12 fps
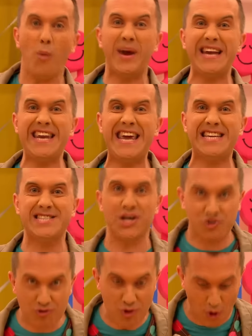we need to
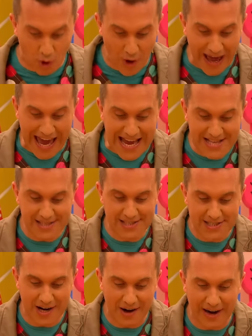draw
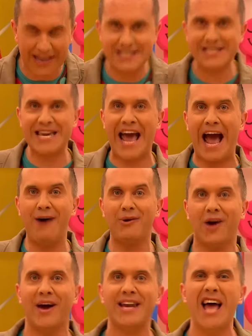inside the
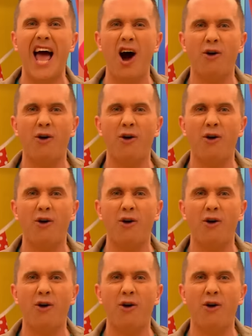outline